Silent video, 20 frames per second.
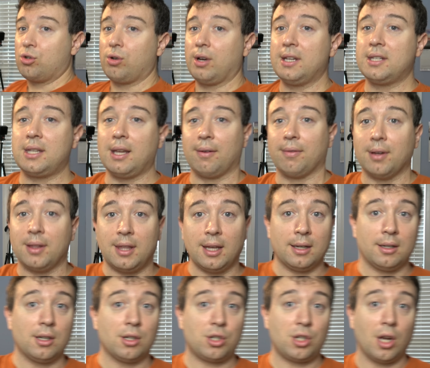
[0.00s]
trace
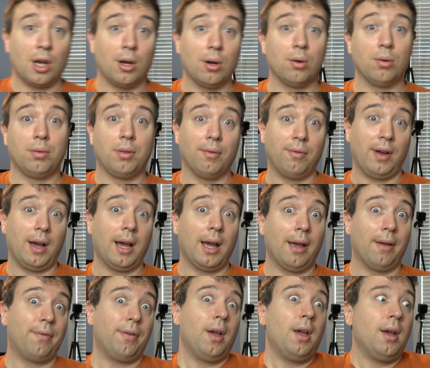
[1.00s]
everything to show the
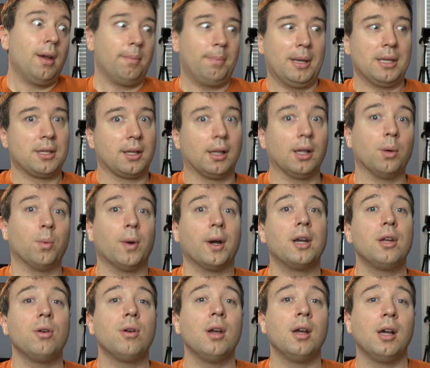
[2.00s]
Vive basically where
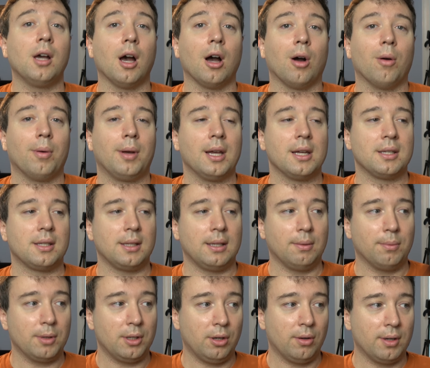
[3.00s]
you can go, because
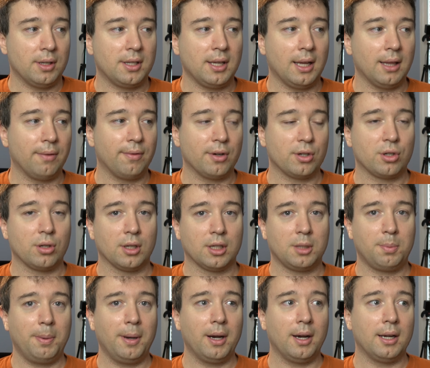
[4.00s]
when you're inside the virtual
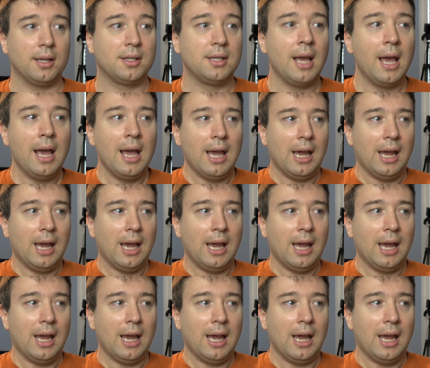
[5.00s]
experience,